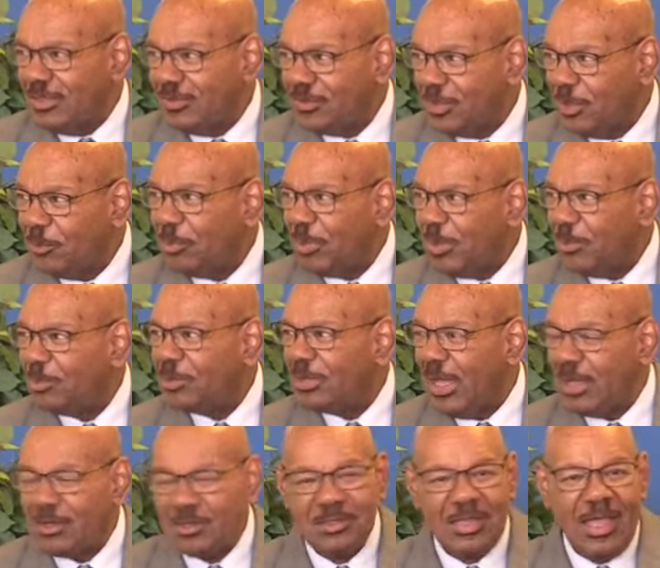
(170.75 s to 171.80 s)
their people
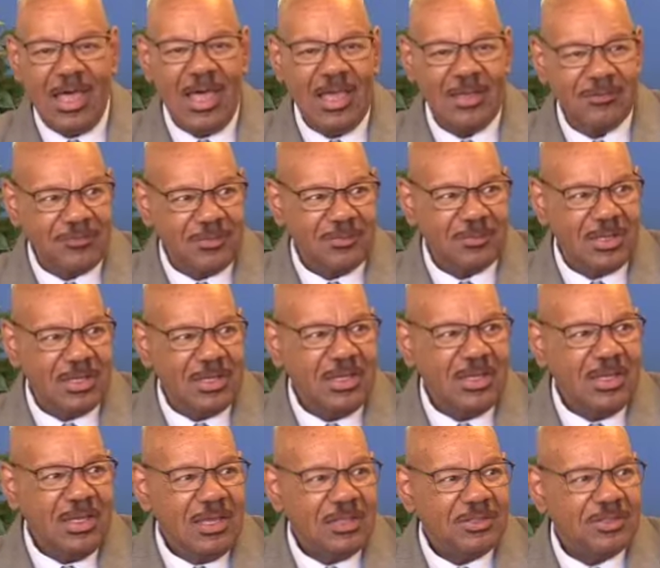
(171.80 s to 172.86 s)
out alive from a
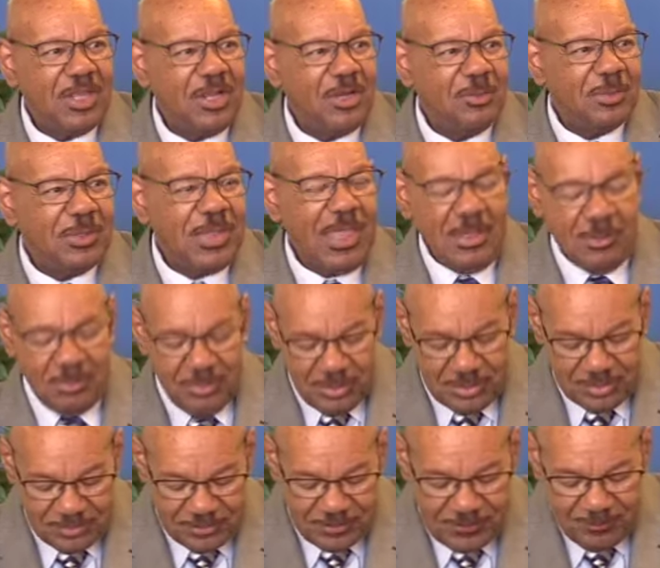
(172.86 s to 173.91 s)
terrible
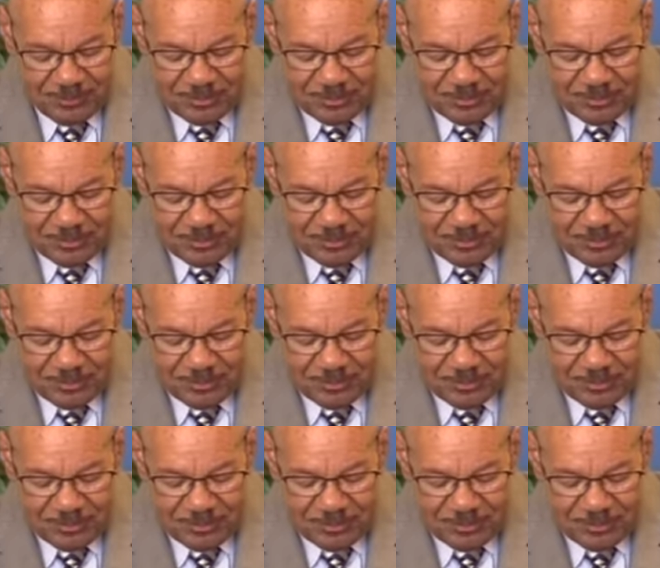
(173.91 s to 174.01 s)
ambush.